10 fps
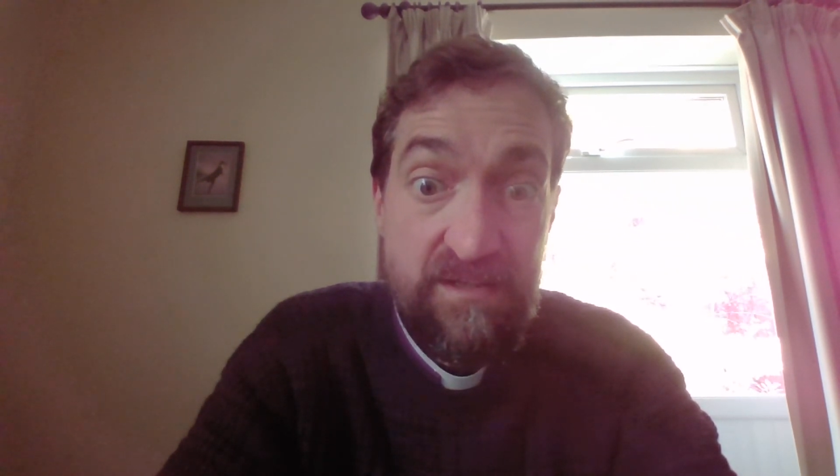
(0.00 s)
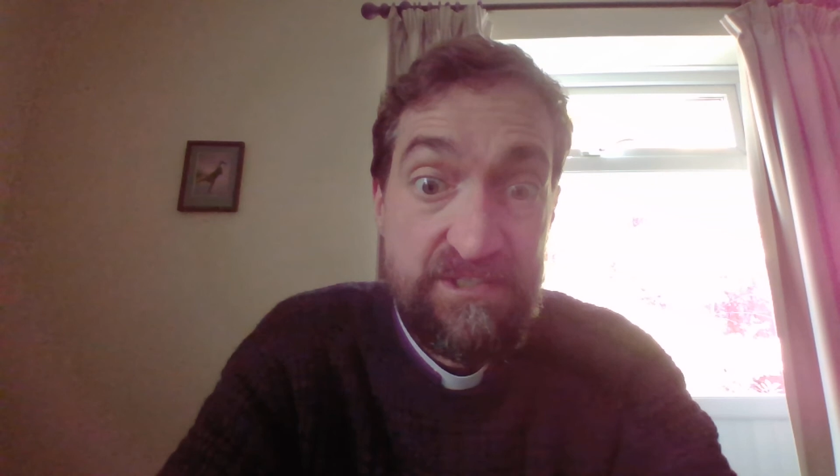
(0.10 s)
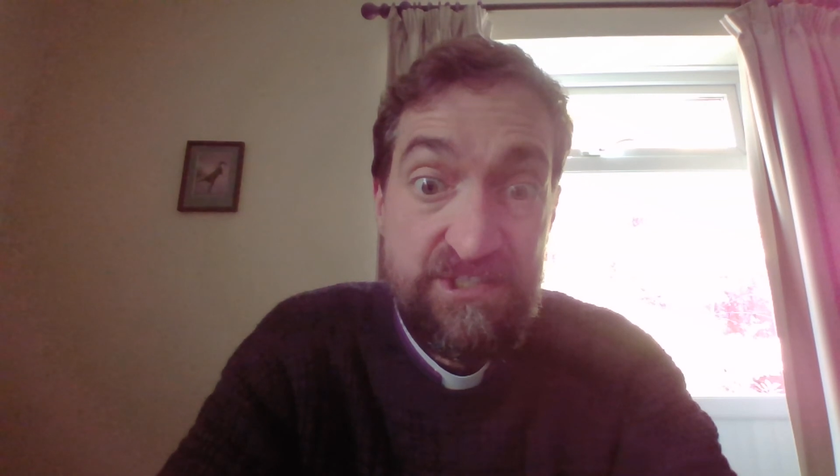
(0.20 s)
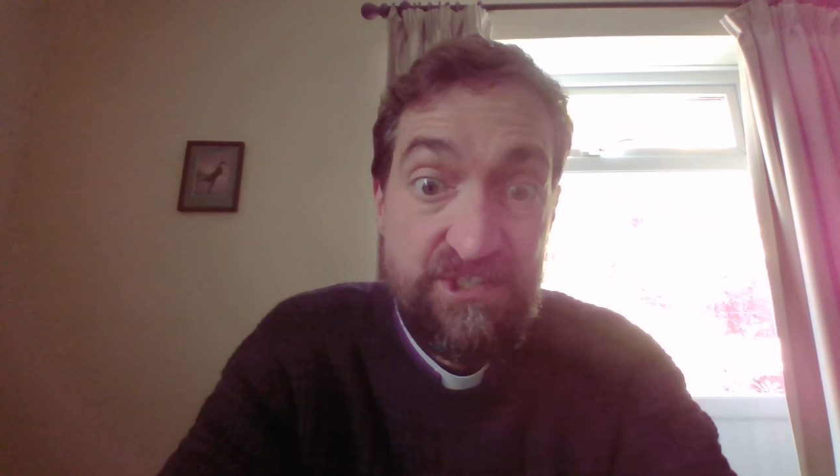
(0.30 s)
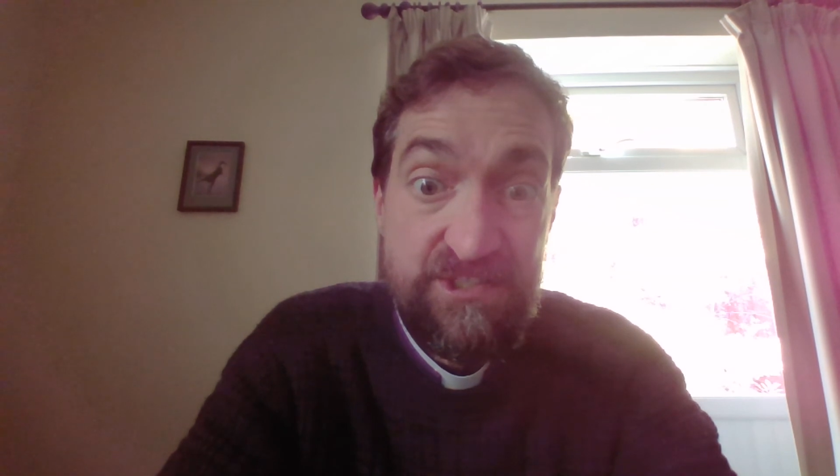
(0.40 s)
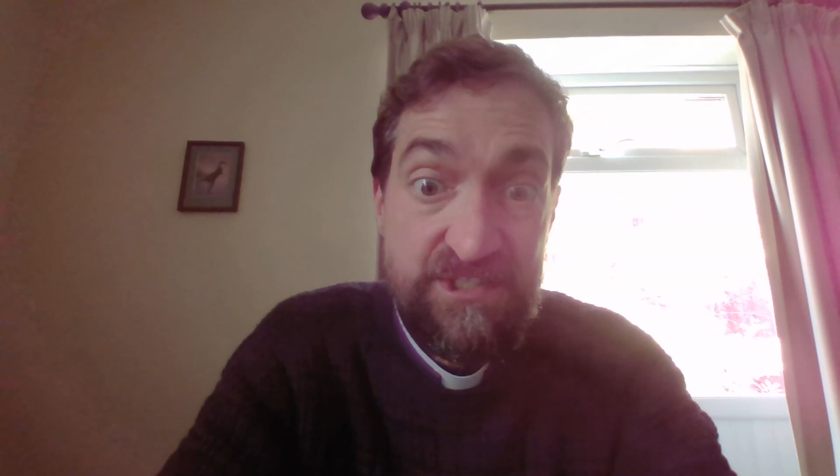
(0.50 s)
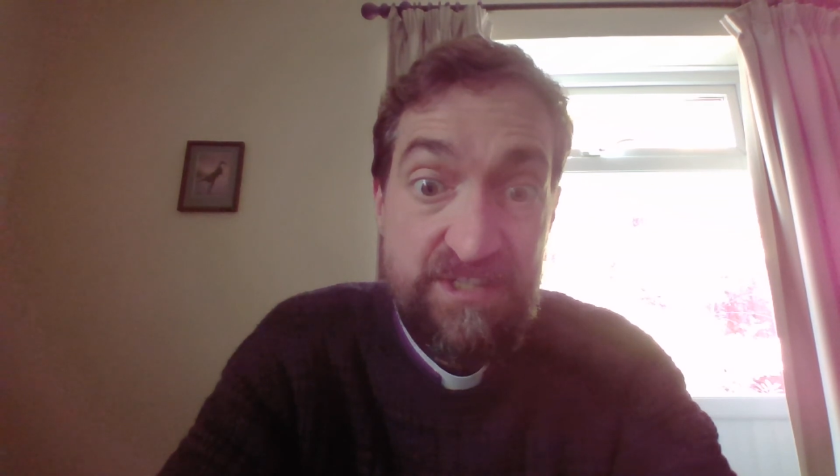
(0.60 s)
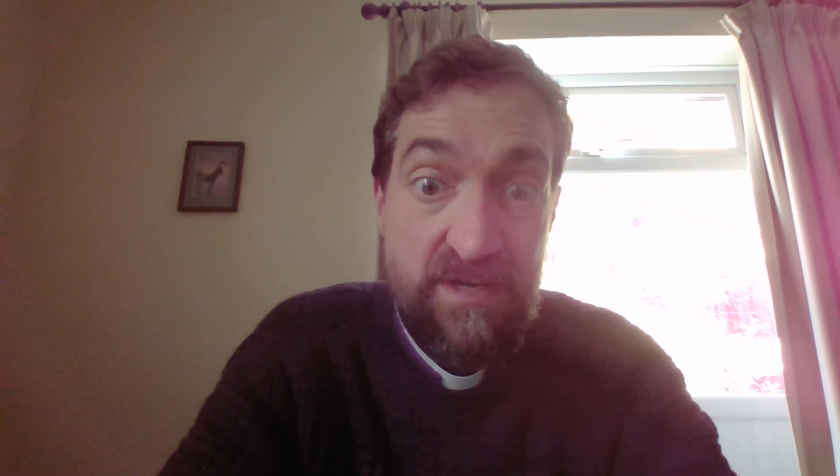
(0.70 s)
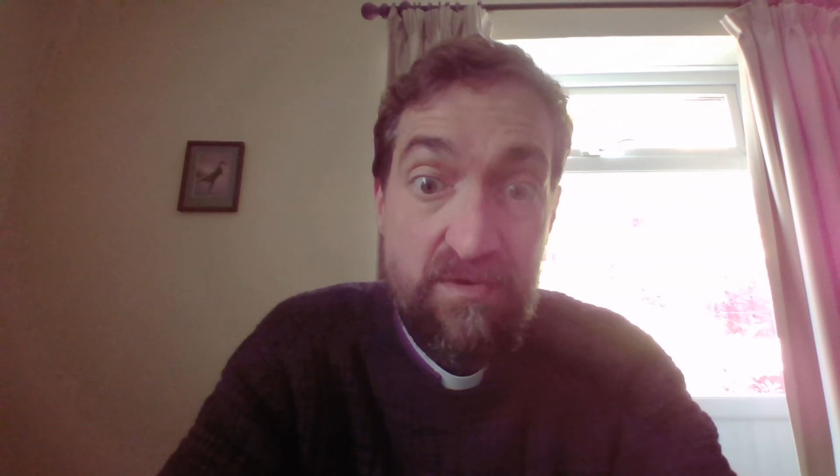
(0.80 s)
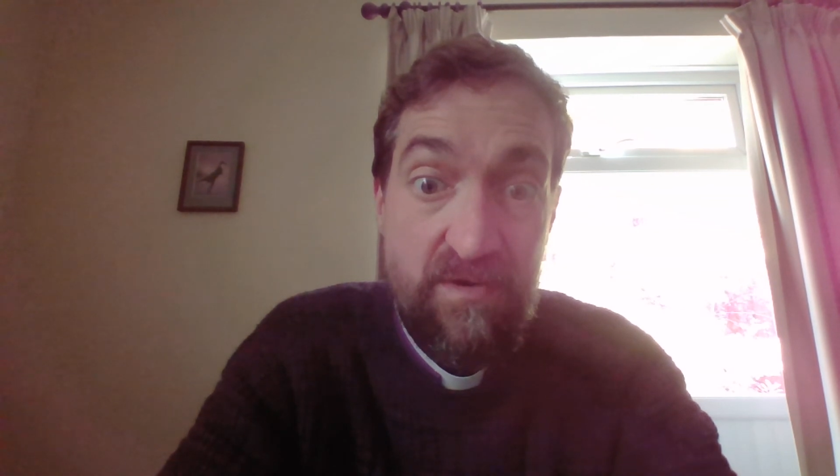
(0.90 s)
he's
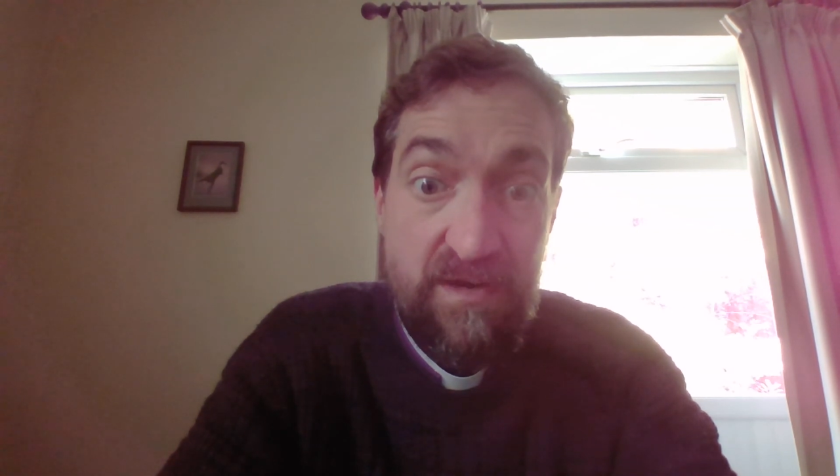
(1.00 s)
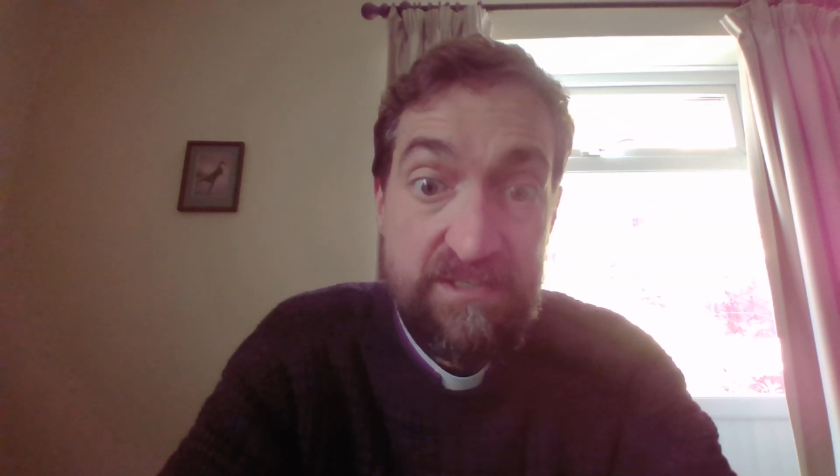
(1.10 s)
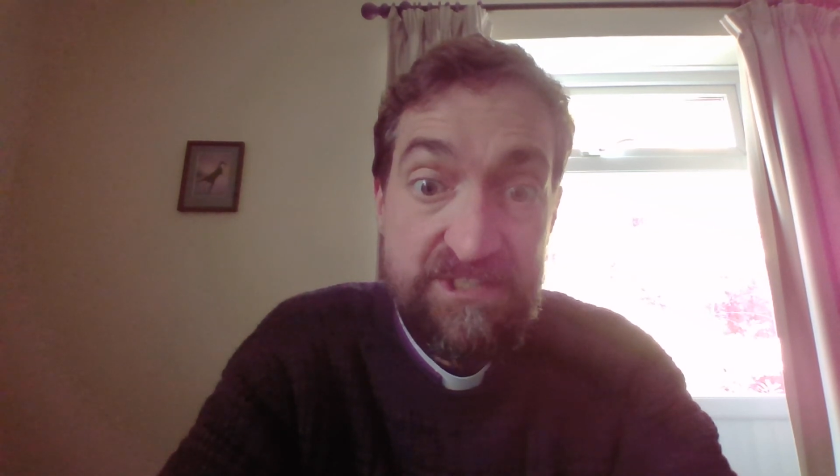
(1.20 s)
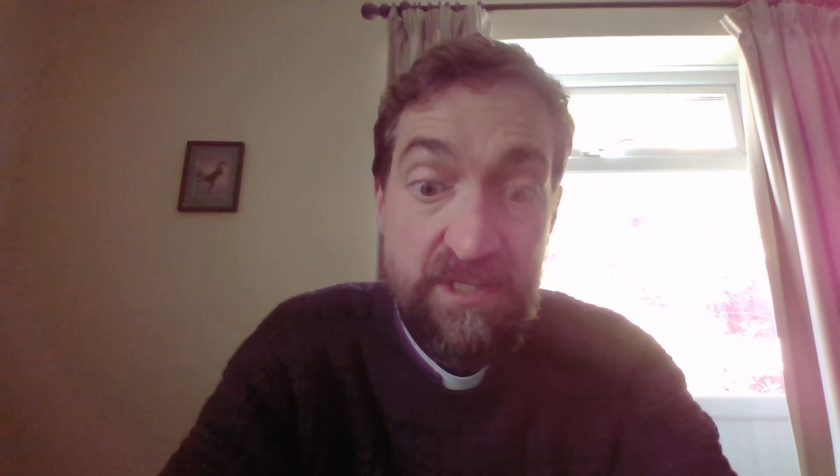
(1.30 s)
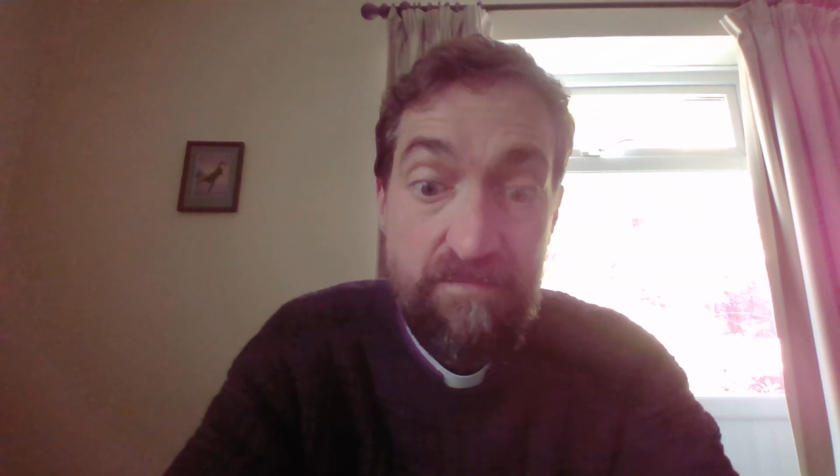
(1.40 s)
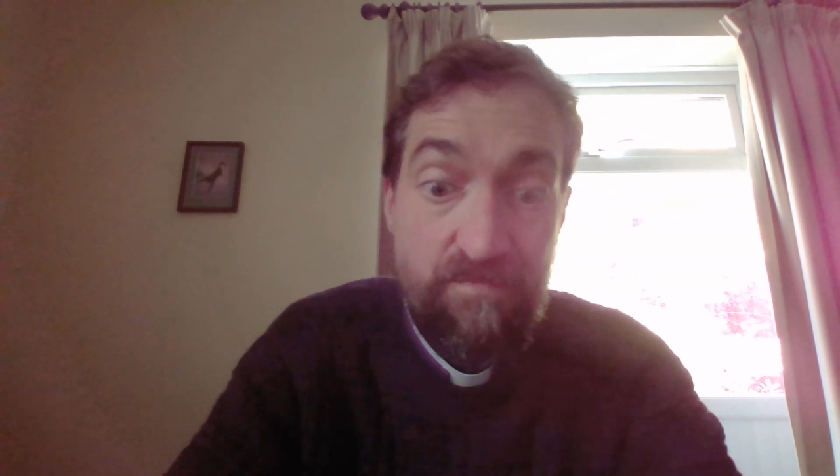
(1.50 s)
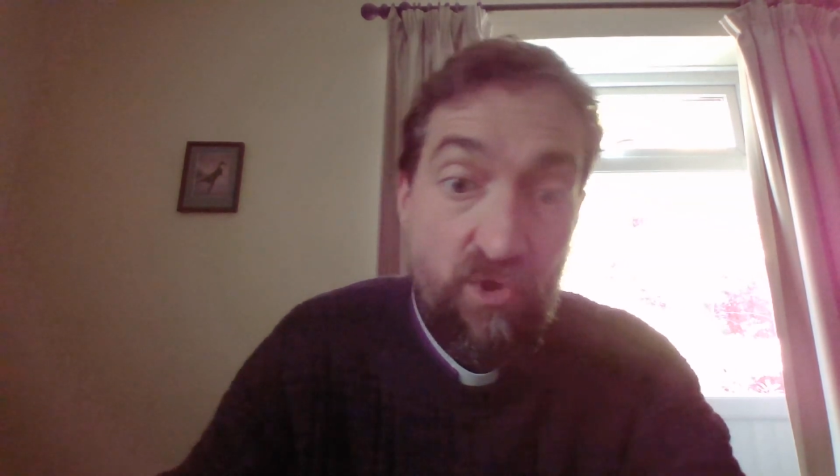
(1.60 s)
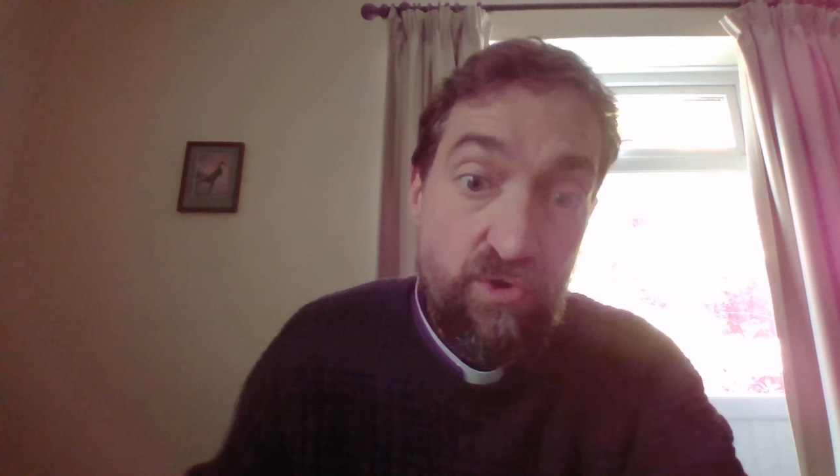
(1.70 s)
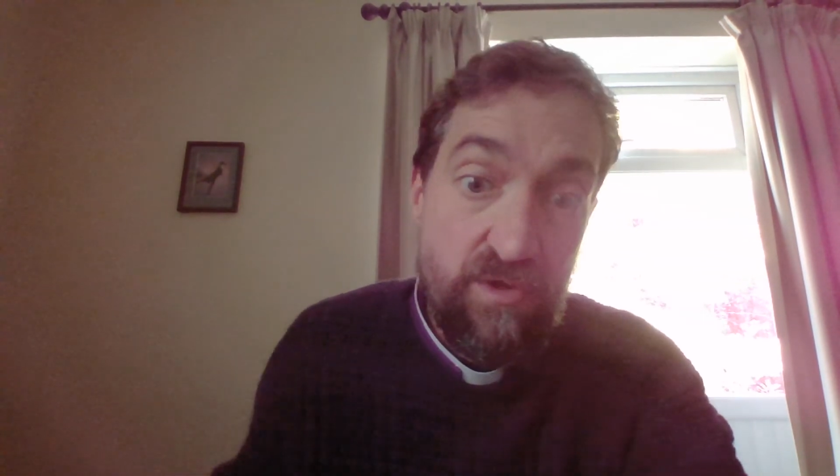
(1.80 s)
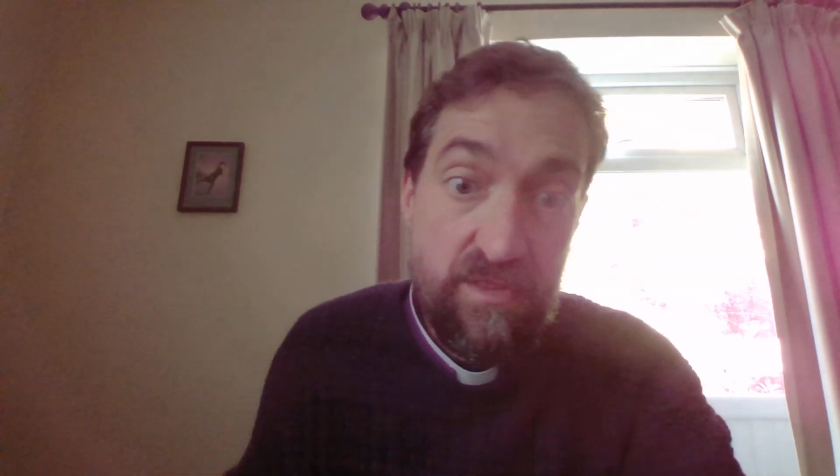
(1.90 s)
just terrorizing
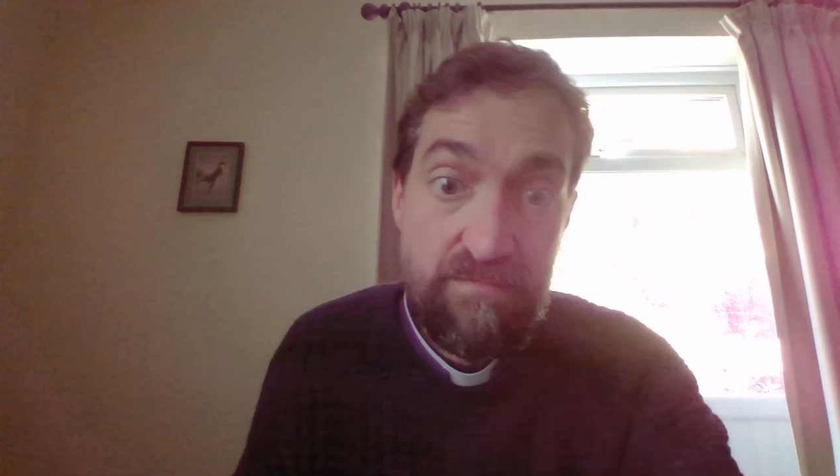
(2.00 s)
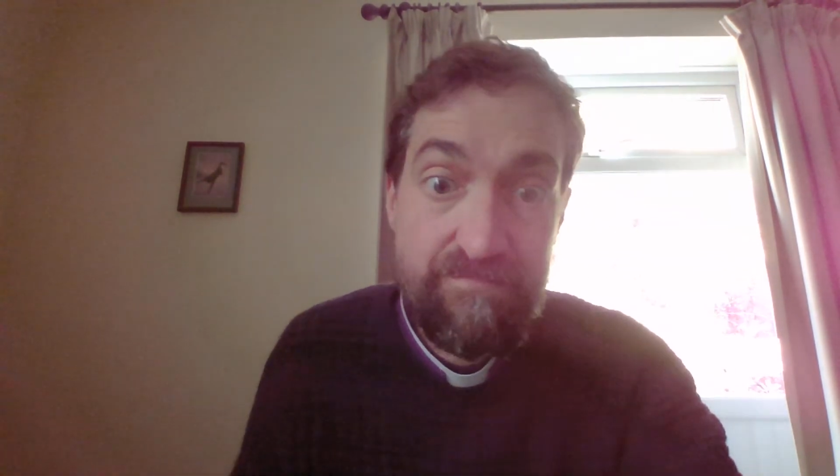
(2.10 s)
Earth.